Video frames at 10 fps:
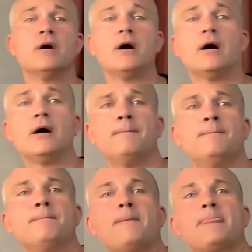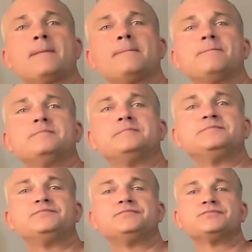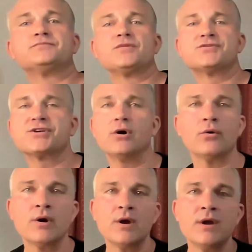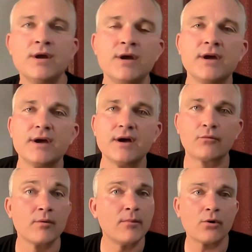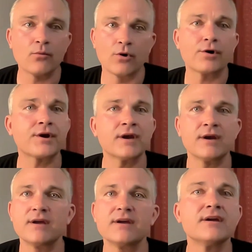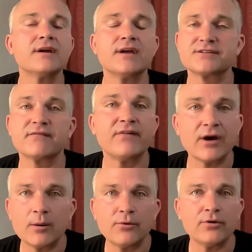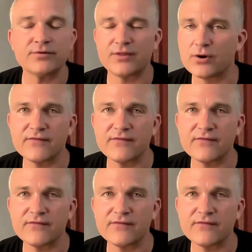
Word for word: Um, so remote work is available.